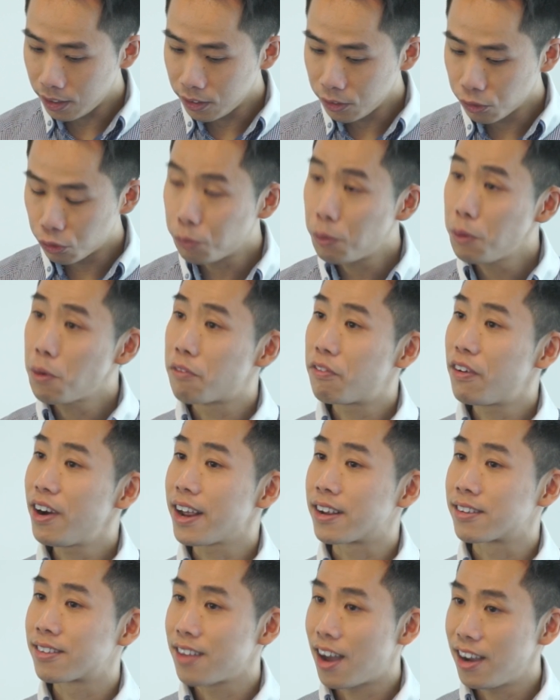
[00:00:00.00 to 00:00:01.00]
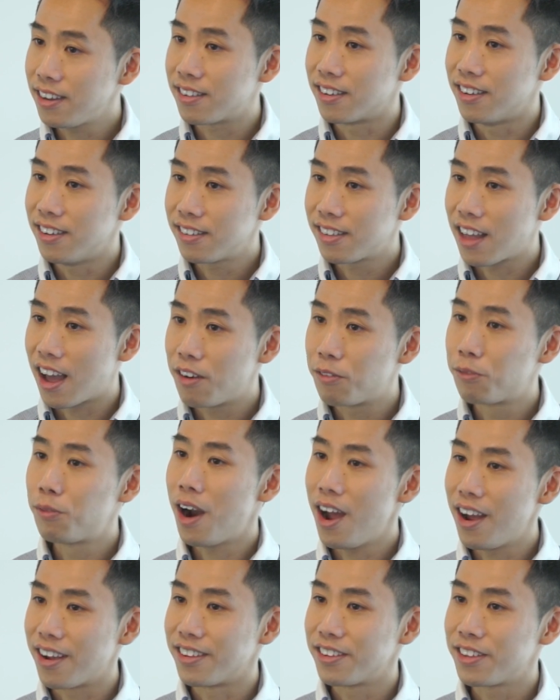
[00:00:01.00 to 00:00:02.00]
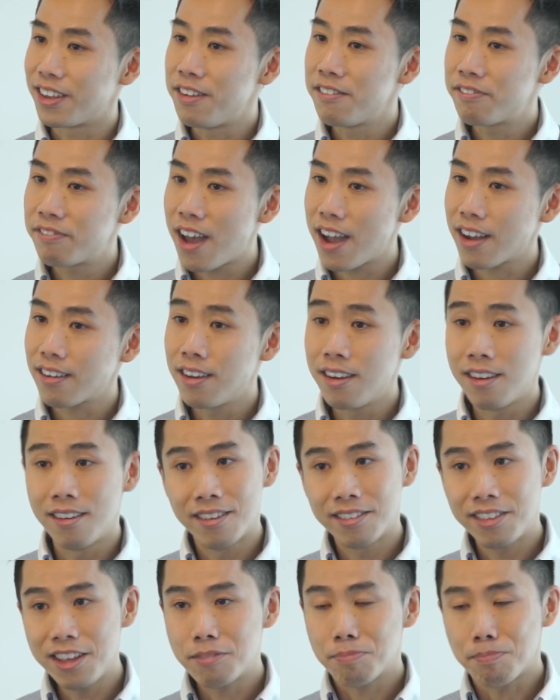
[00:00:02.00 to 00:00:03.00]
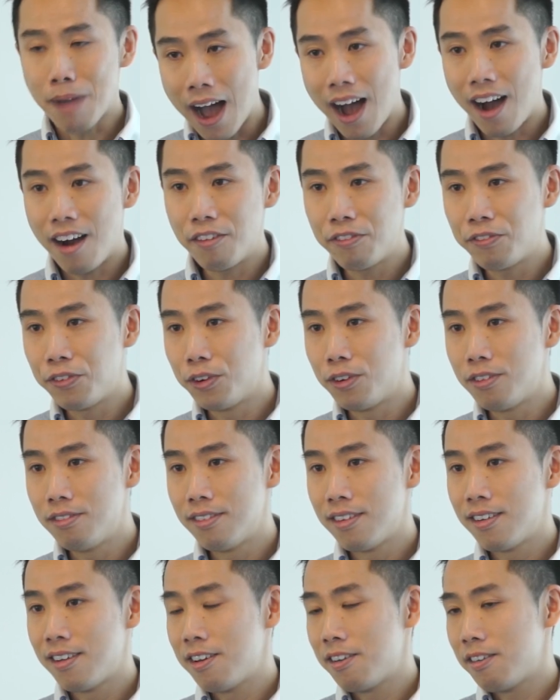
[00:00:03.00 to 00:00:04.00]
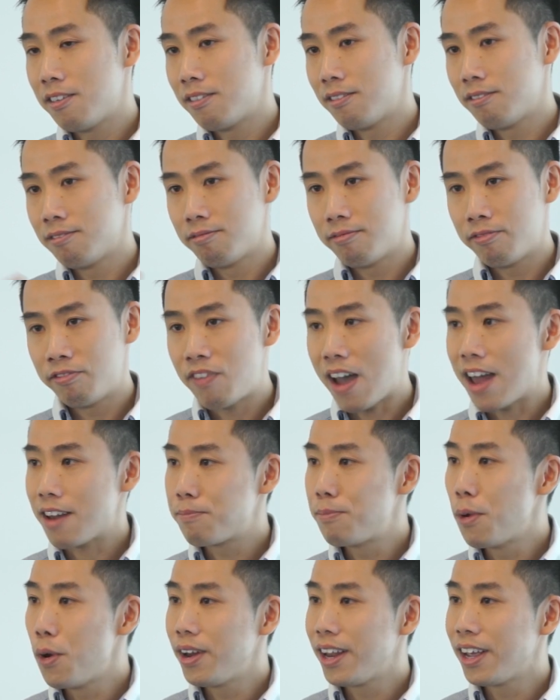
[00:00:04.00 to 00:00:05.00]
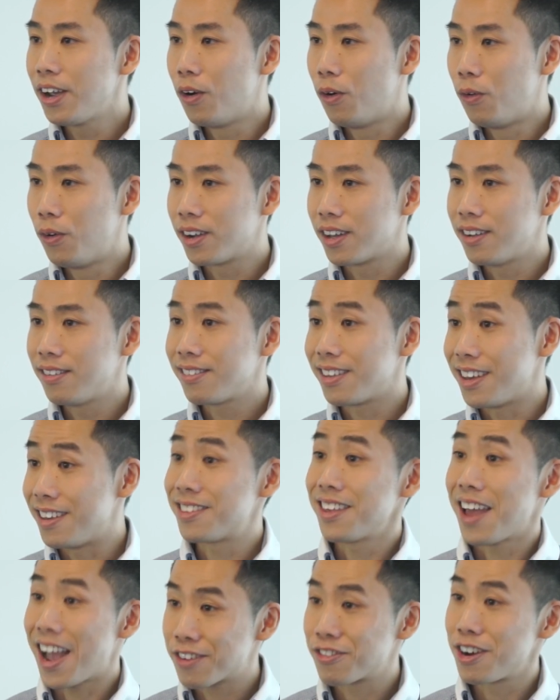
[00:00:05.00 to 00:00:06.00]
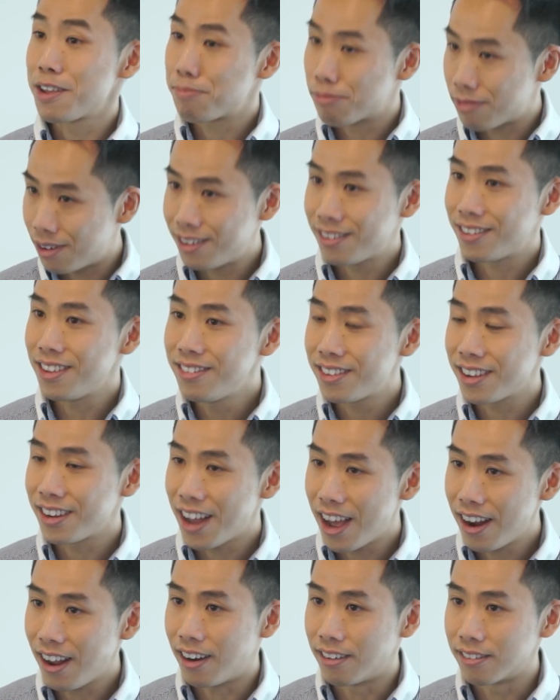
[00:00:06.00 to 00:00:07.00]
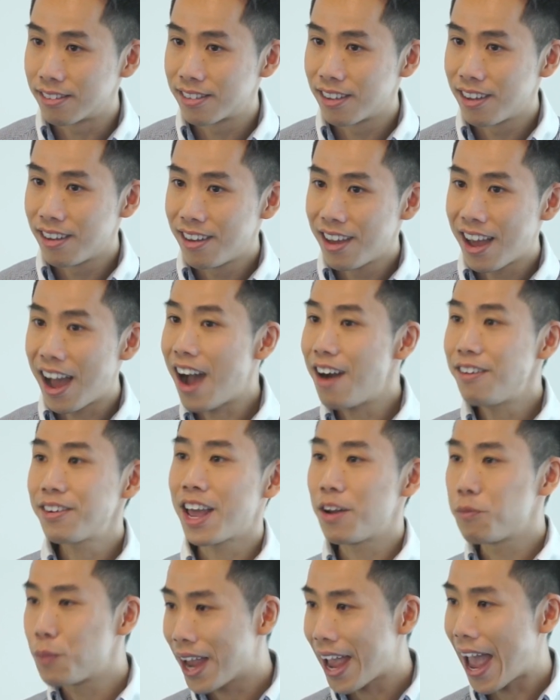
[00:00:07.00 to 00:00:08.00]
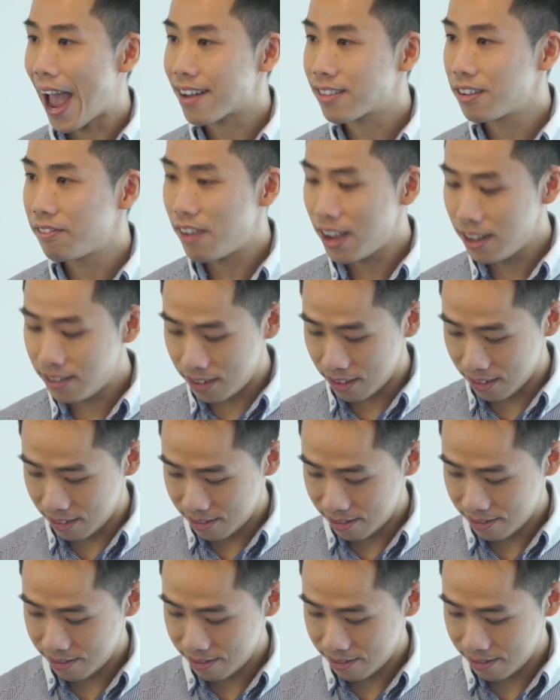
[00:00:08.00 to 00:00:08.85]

So we were very excited that, right, in fact, this powerful fat-burning organ is actually present in adults. How can we activate it?